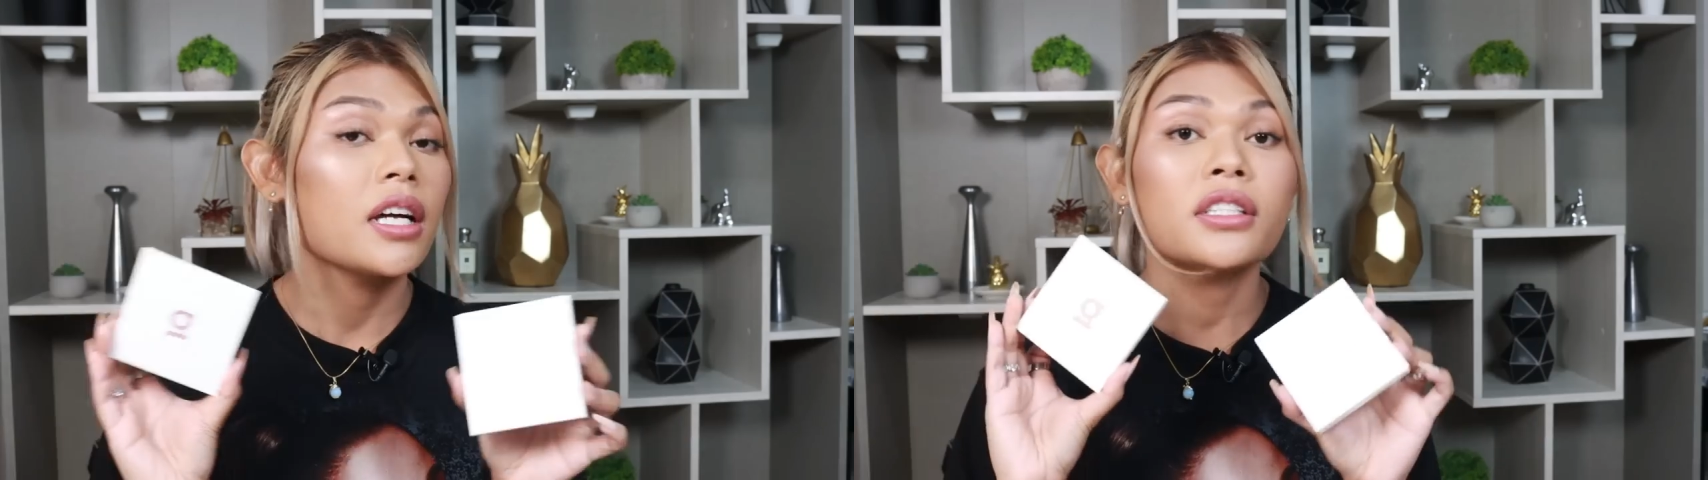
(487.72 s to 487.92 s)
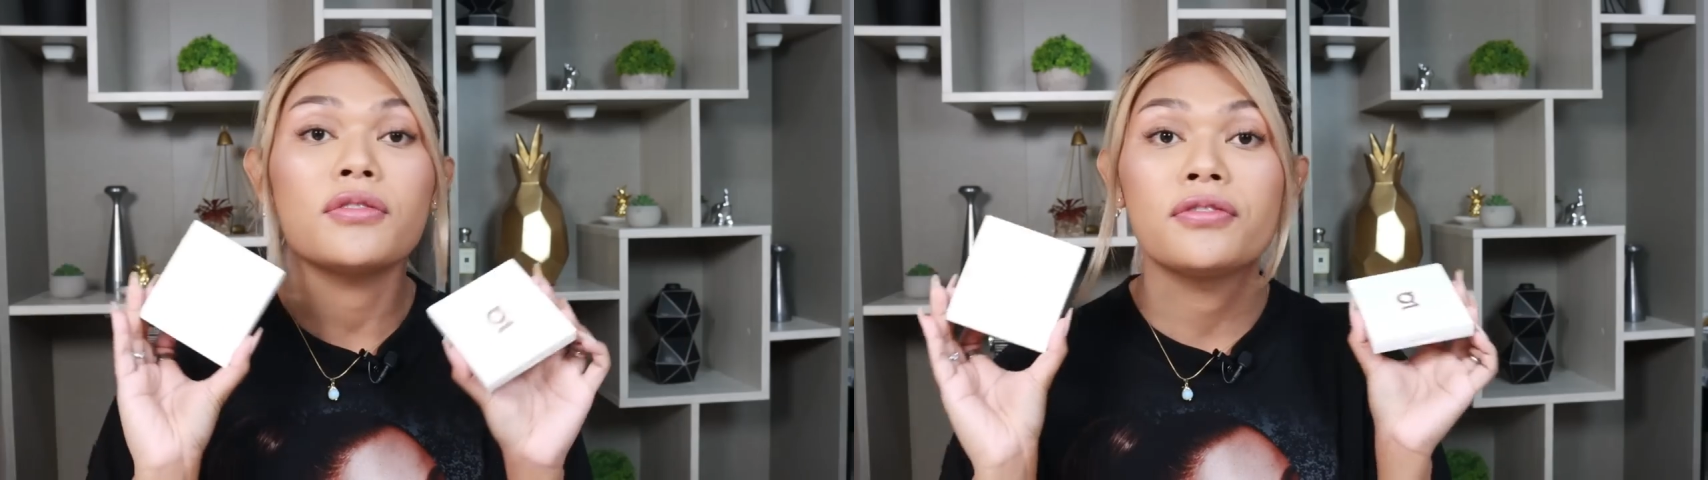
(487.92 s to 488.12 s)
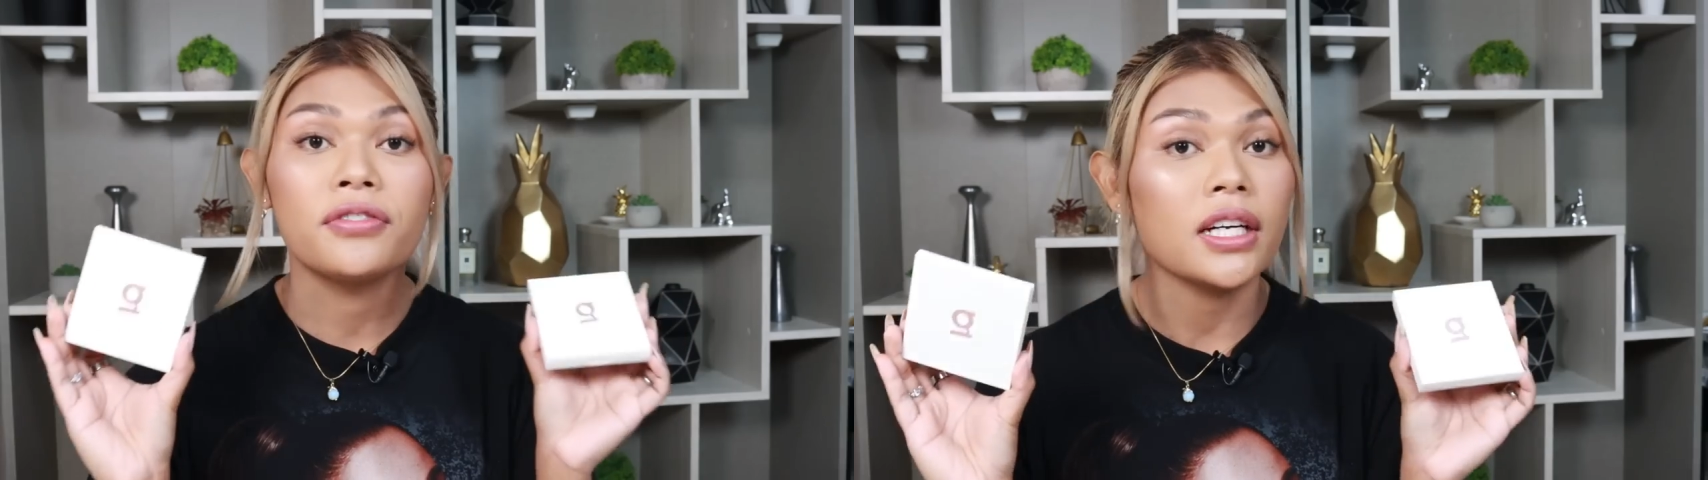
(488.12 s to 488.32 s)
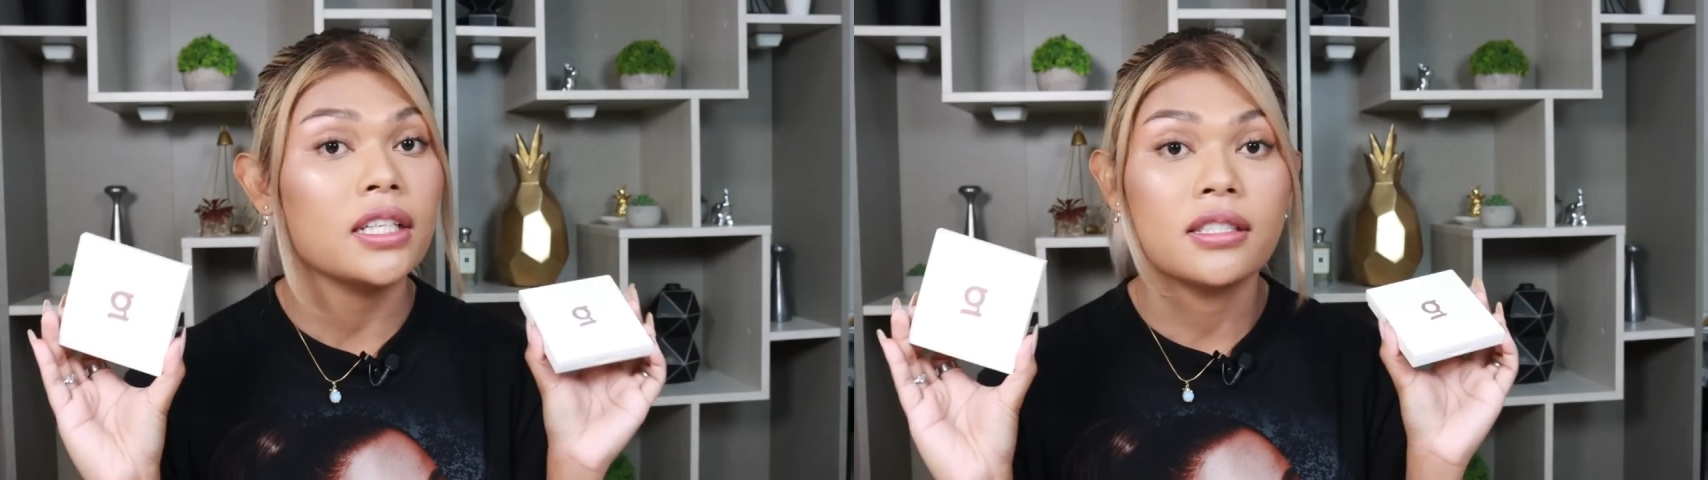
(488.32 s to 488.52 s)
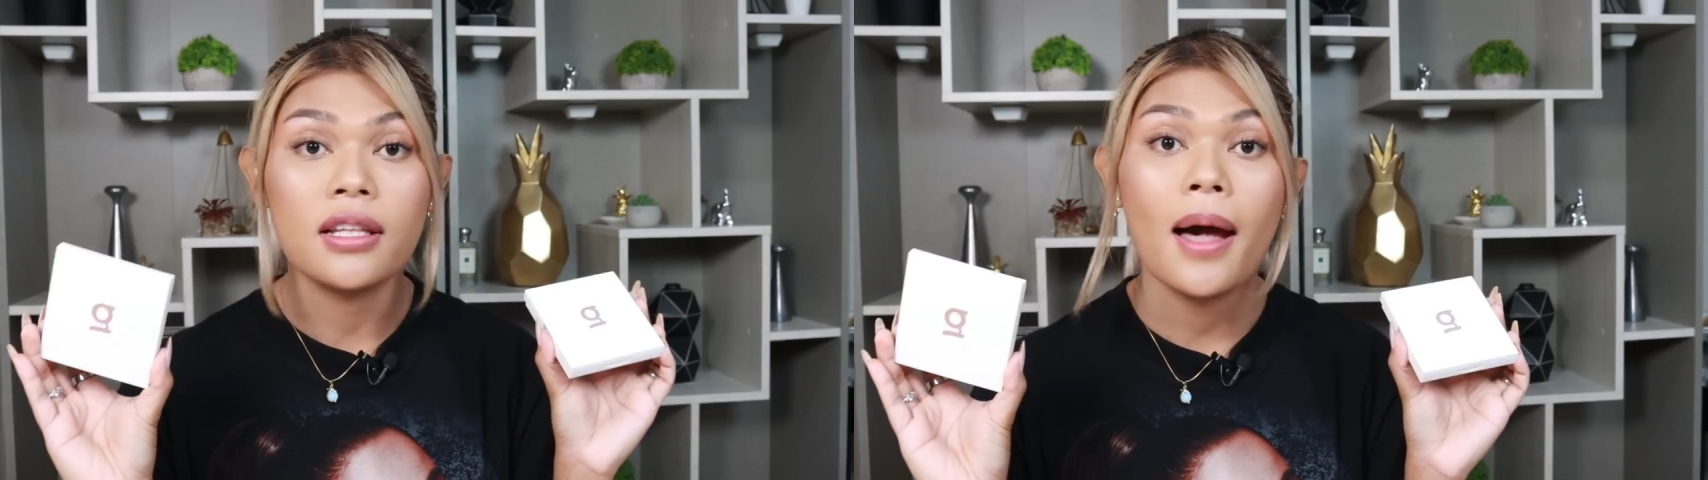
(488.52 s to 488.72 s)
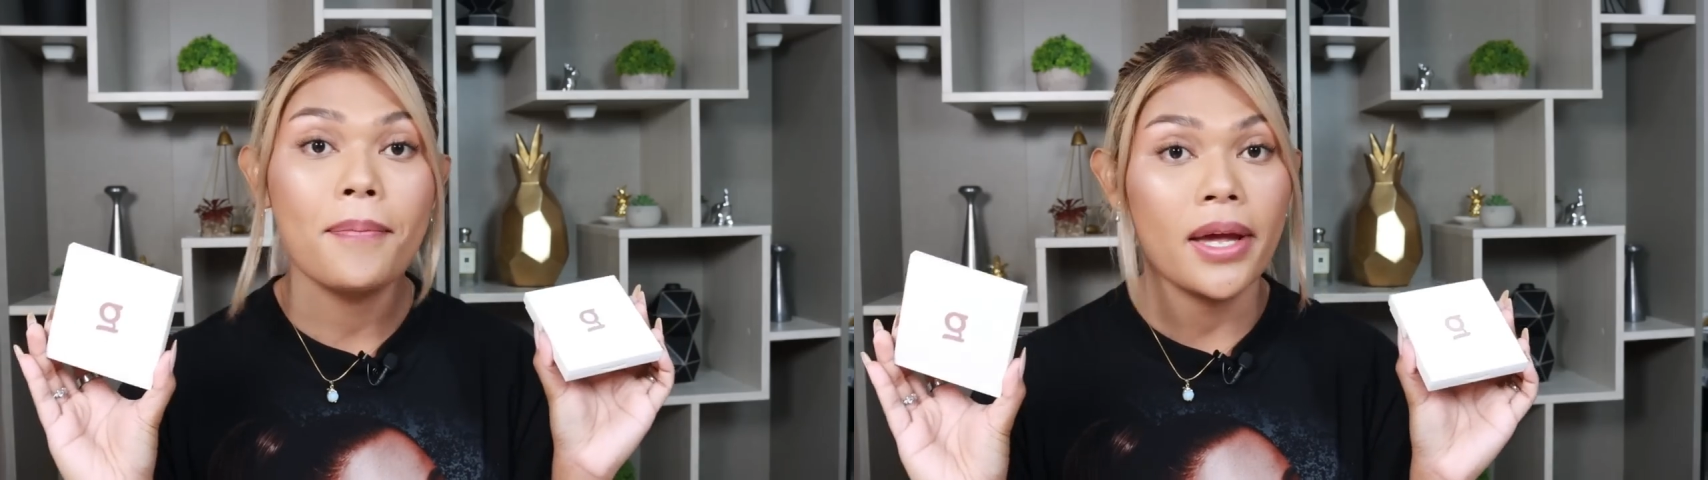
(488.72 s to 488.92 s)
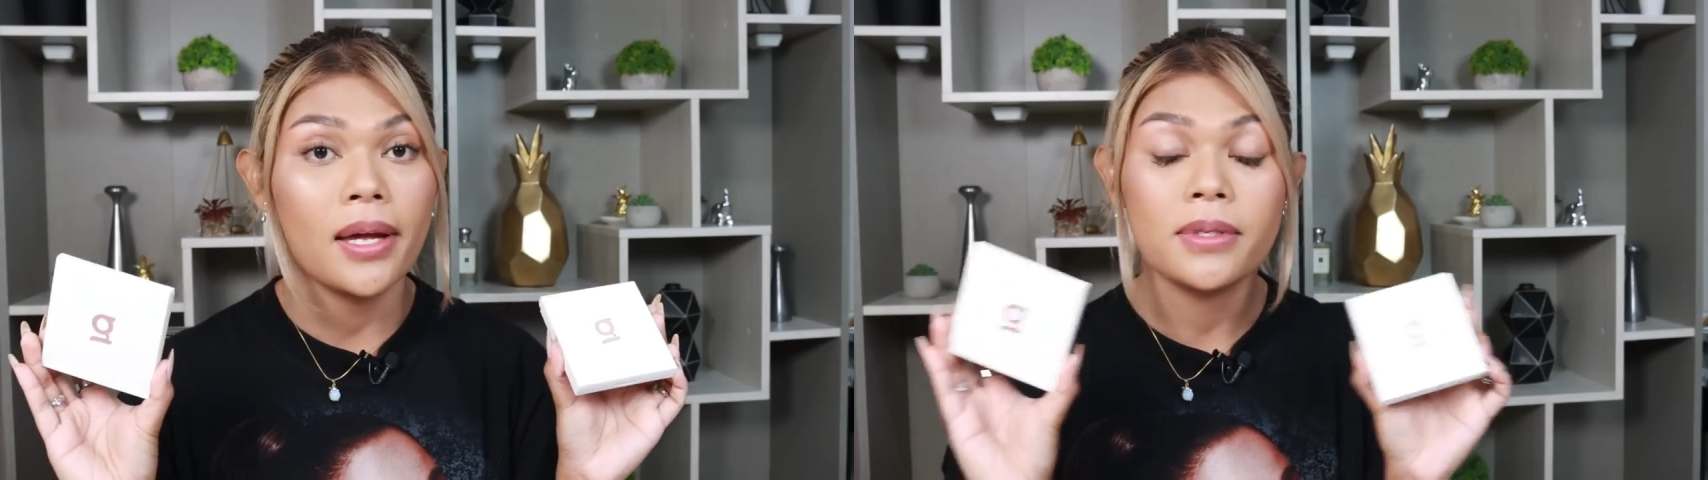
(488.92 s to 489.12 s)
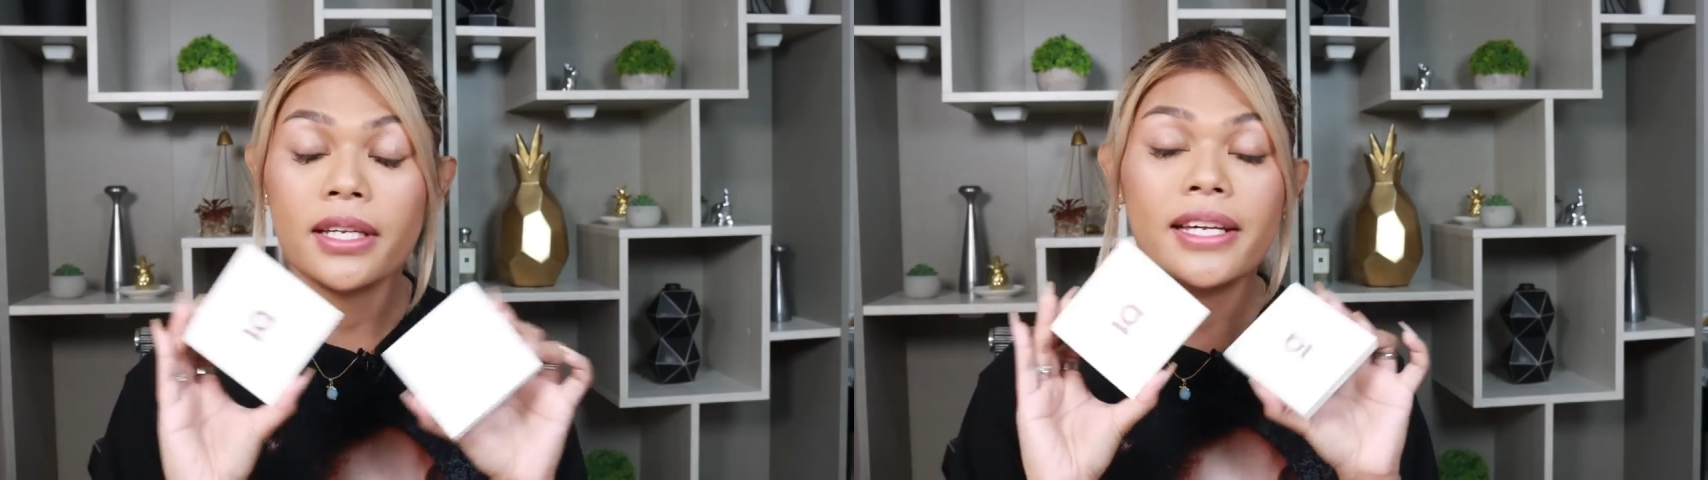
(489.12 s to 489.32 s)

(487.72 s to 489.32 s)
Y'all need to fucking stop, babes.